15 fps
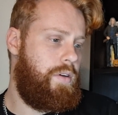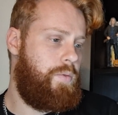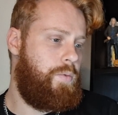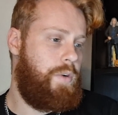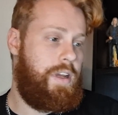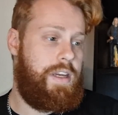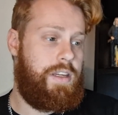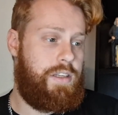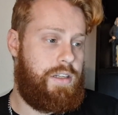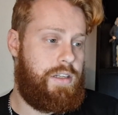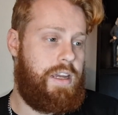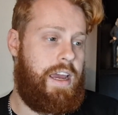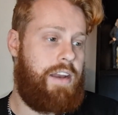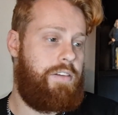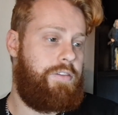release
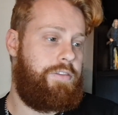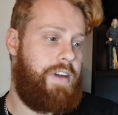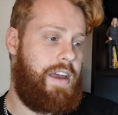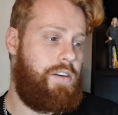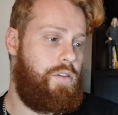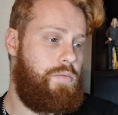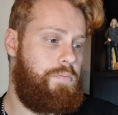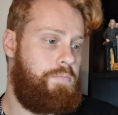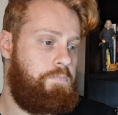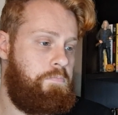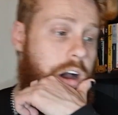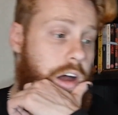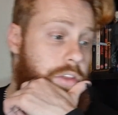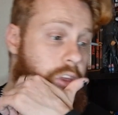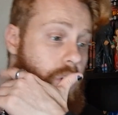and fandom.
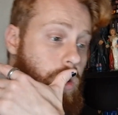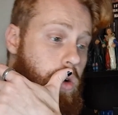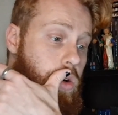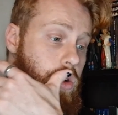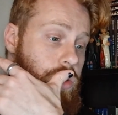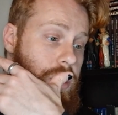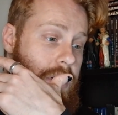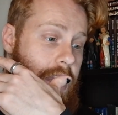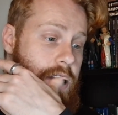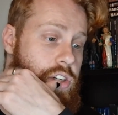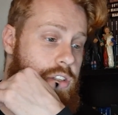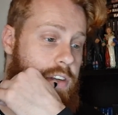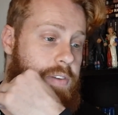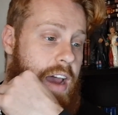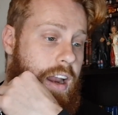The Laws and
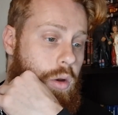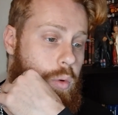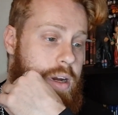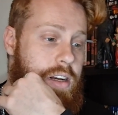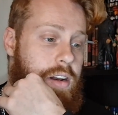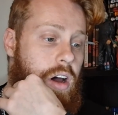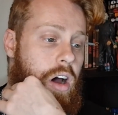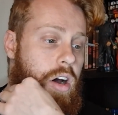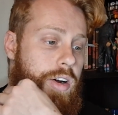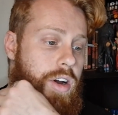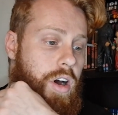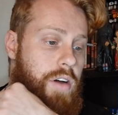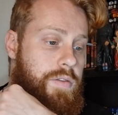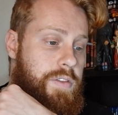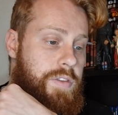Legends of Halloween, an
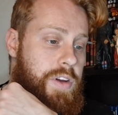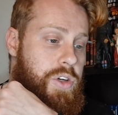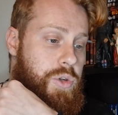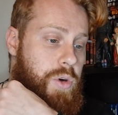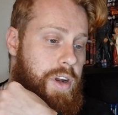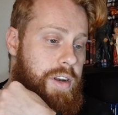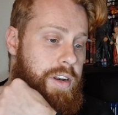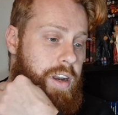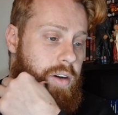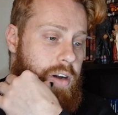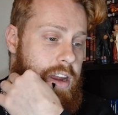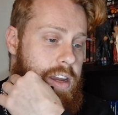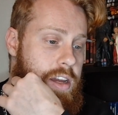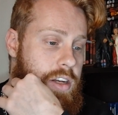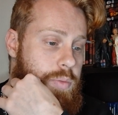archival featurette
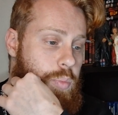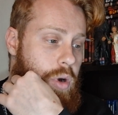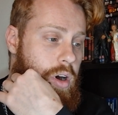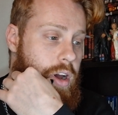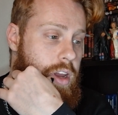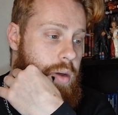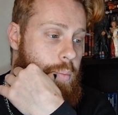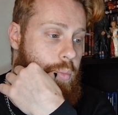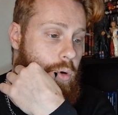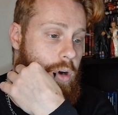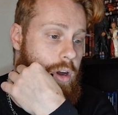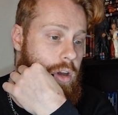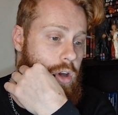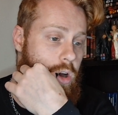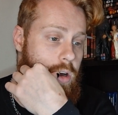narrated by
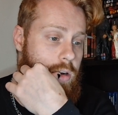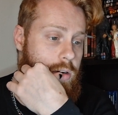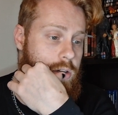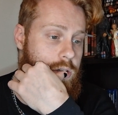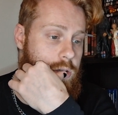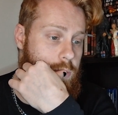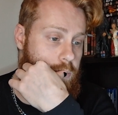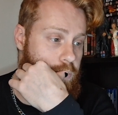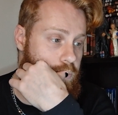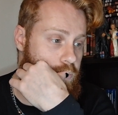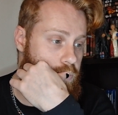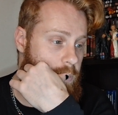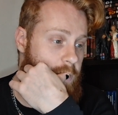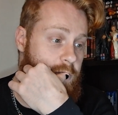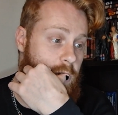Brian Cox.
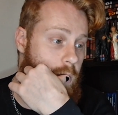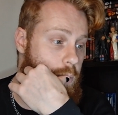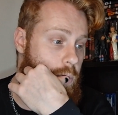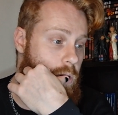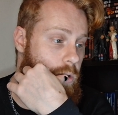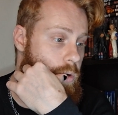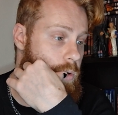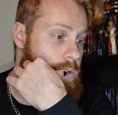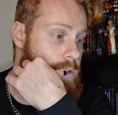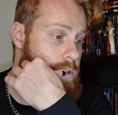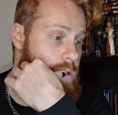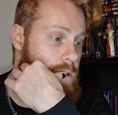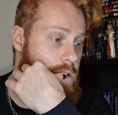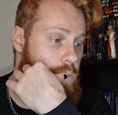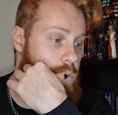Forgot Brian Cox is
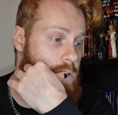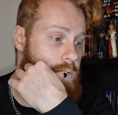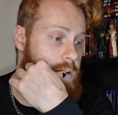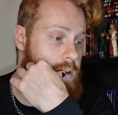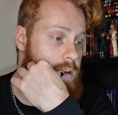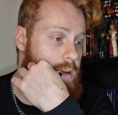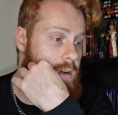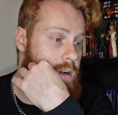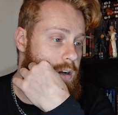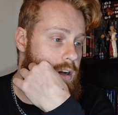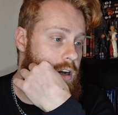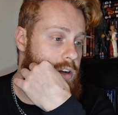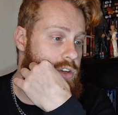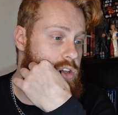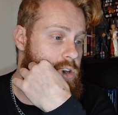in this movie.
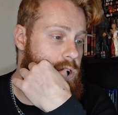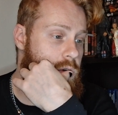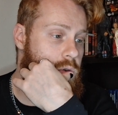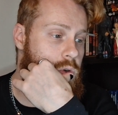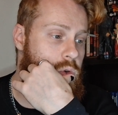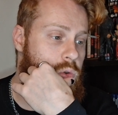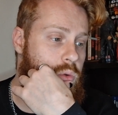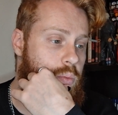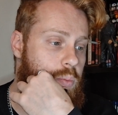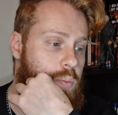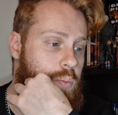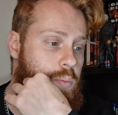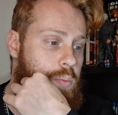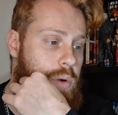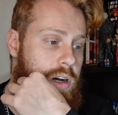School
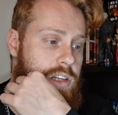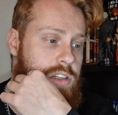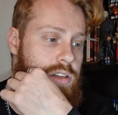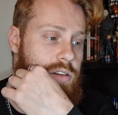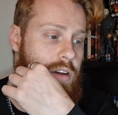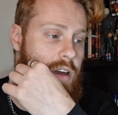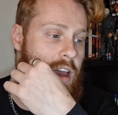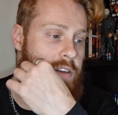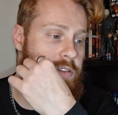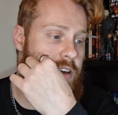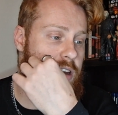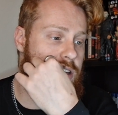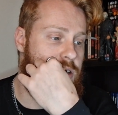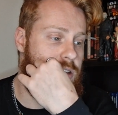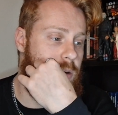Bus
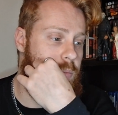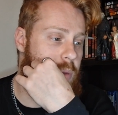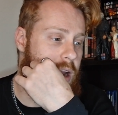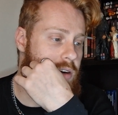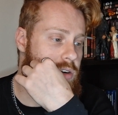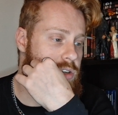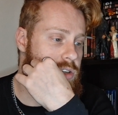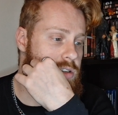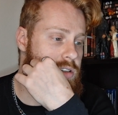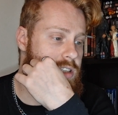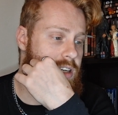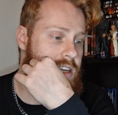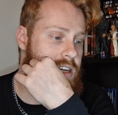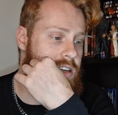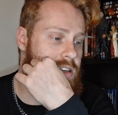FX comparison,
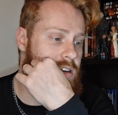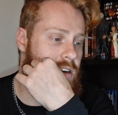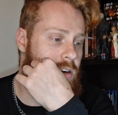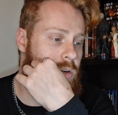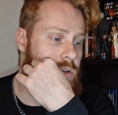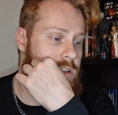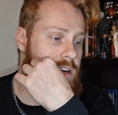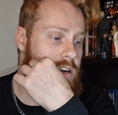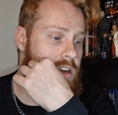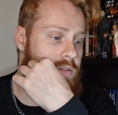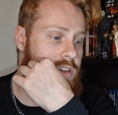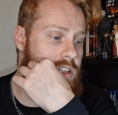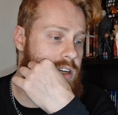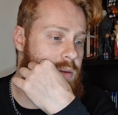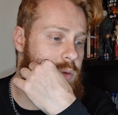deleted and alternative
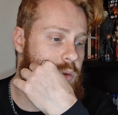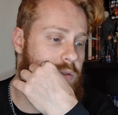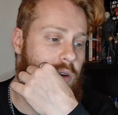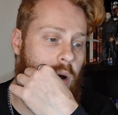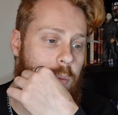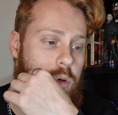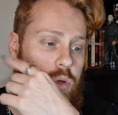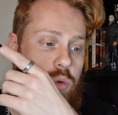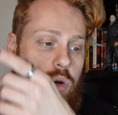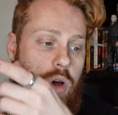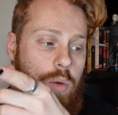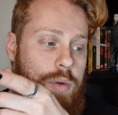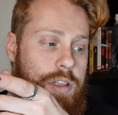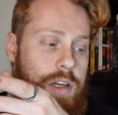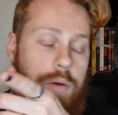scenes with optional
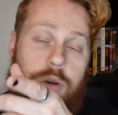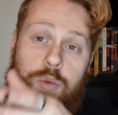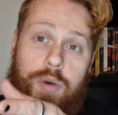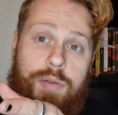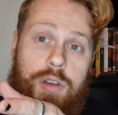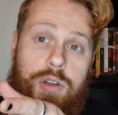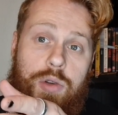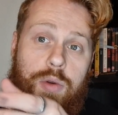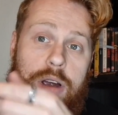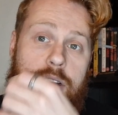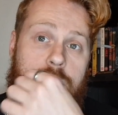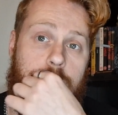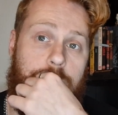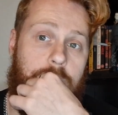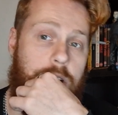commentary with the
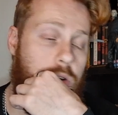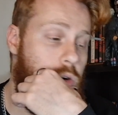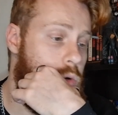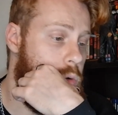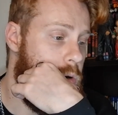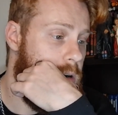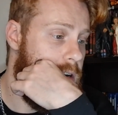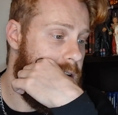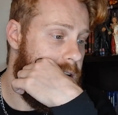director Michael.